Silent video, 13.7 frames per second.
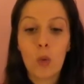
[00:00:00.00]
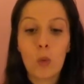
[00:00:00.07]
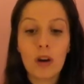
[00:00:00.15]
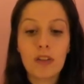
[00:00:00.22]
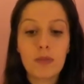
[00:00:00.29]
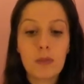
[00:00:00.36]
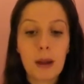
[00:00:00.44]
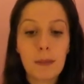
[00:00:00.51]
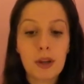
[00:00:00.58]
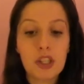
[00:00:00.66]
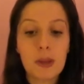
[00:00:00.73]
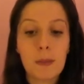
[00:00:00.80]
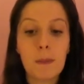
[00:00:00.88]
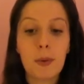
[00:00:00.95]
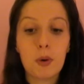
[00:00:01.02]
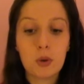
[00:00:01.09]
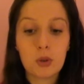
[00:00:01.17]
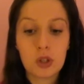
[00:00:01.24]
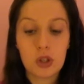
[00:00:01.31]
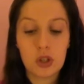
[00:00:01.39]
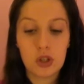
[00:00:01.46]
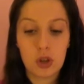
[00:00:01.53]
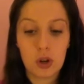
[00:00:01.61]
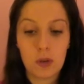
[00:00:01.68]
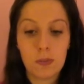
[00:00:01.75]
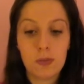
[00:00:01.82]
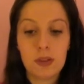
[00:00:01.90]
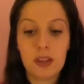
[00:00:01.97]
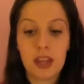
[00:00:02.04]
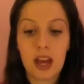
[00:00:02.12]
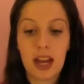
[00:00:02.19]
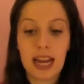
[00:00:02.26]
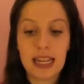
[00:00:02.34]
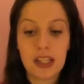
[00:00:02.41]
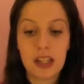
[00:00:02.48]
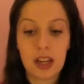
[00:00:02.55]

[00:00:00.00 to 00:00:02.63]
One of my most important jobs that I had